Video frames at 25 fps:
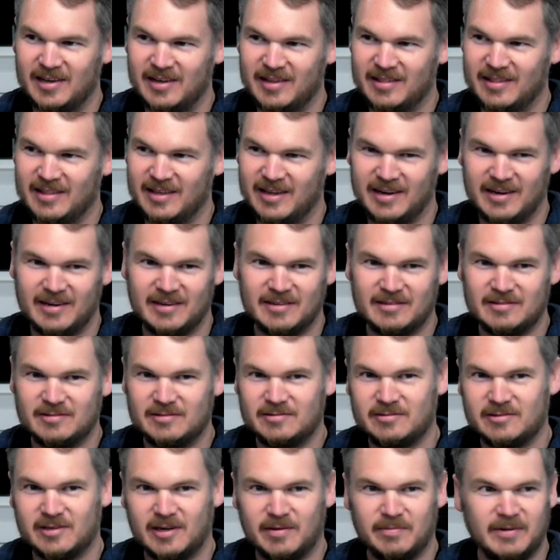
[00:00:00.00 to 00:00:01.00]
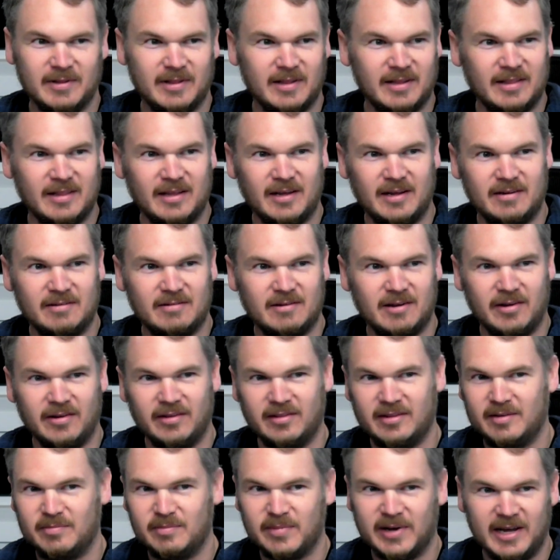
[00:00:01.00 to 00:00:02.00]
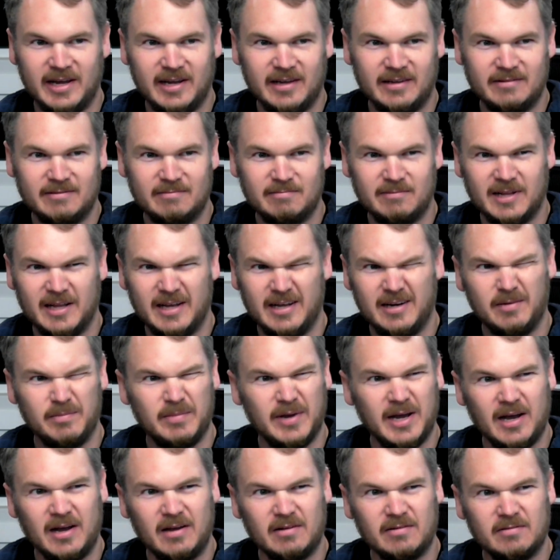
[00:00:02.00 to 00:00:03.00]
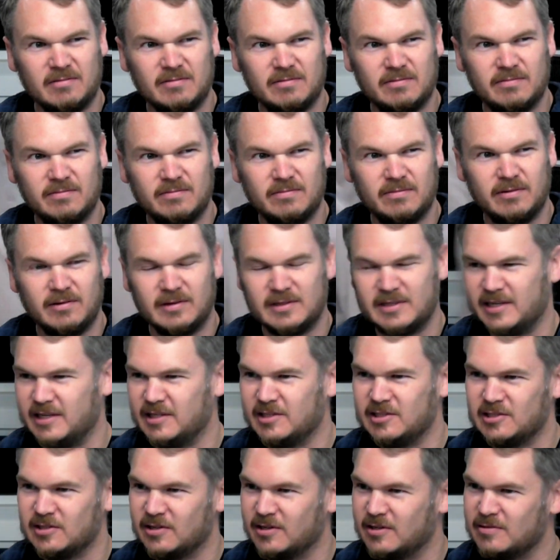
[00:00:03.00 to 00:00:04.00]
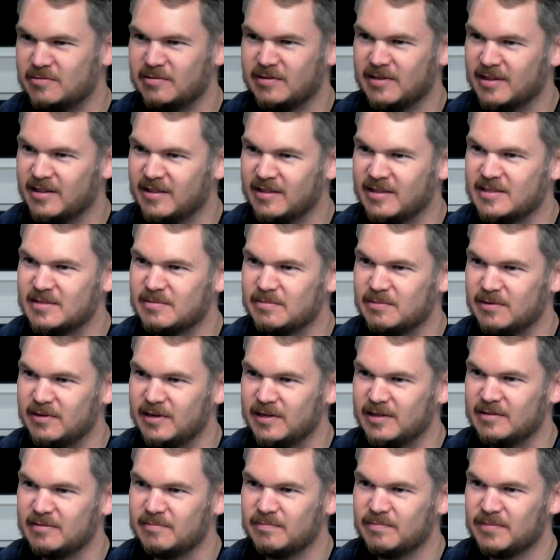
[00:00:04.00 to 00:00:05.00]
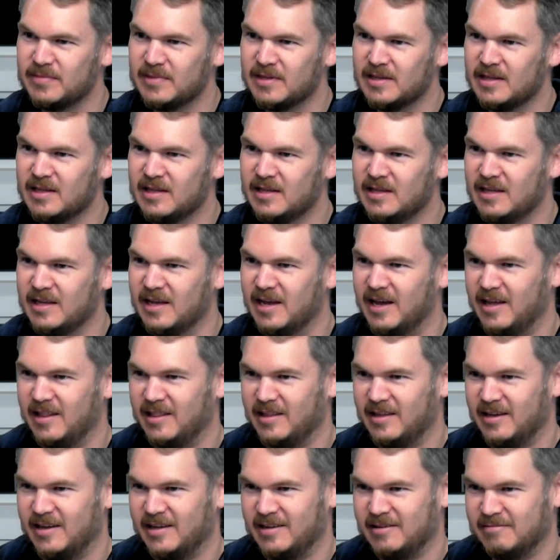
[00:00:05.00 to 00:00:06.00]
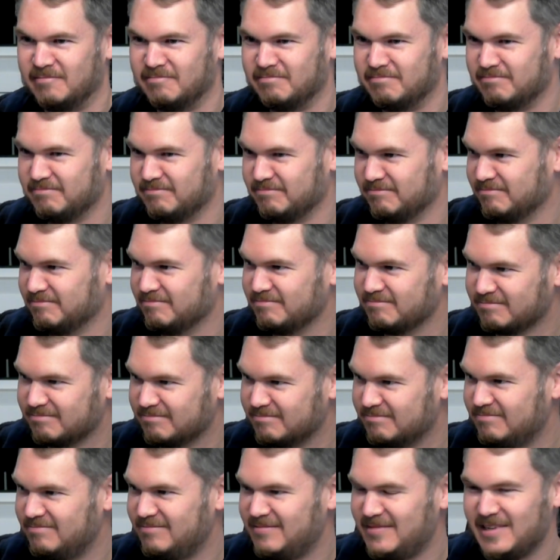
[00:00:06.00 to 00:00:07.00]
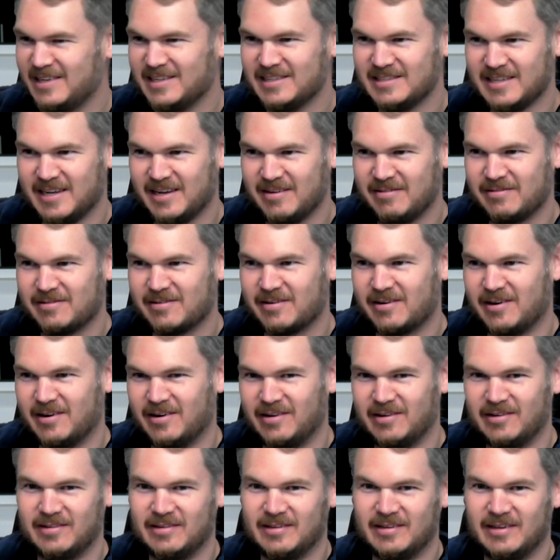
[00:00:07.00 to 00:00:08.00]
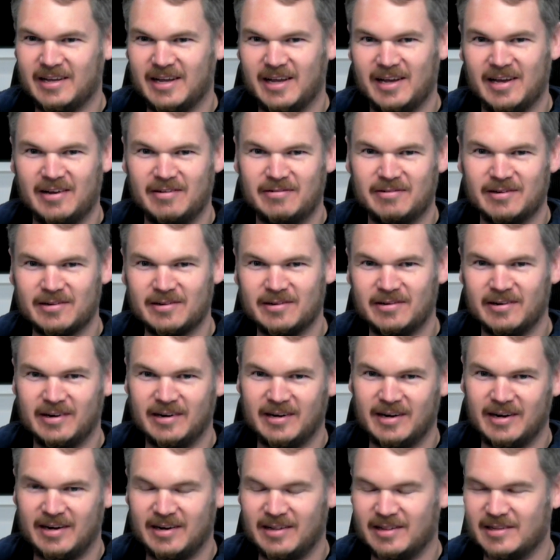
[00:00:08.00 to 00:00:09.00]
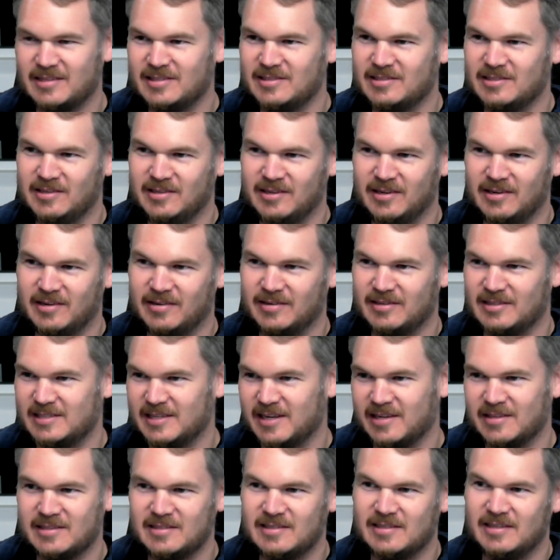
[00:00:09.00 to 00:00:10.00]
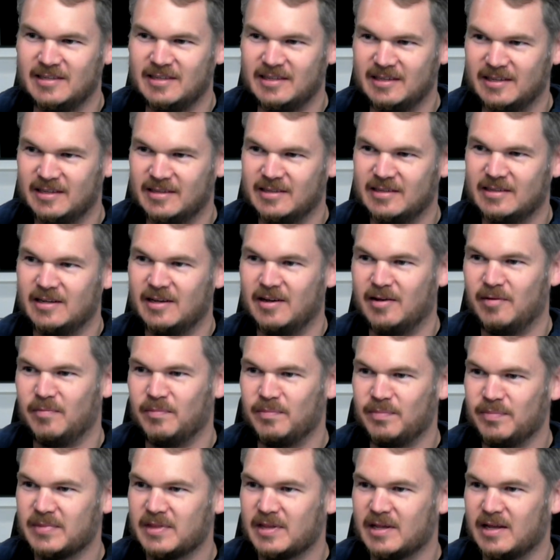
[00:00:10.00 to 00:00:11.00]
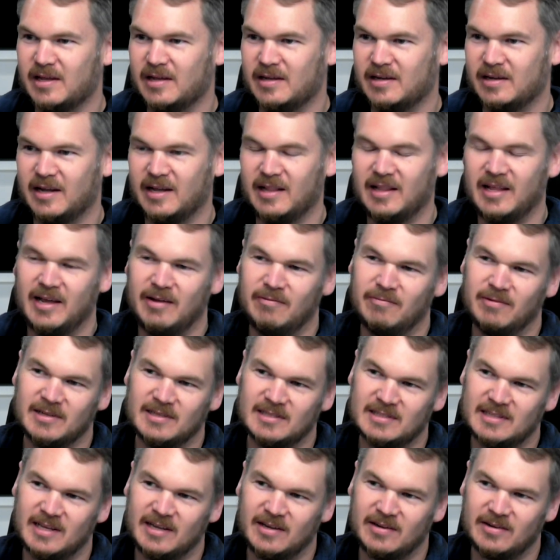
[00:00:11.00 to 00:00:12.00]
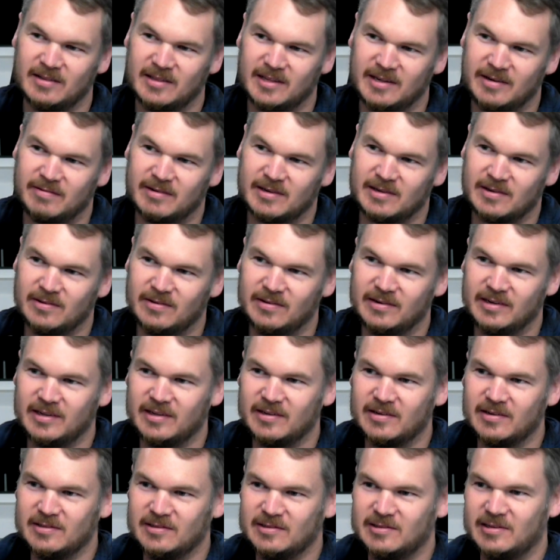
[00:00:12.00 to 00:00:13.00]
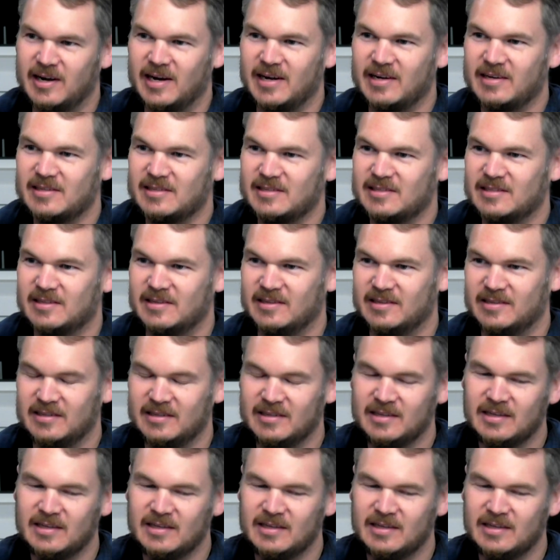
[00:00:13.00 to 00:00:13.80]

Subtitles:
their drummer that they'd only played about 14 shows with at this point, and then Dave Grohl recorded it in the studio at Sound City in LA once they got their recording contract. So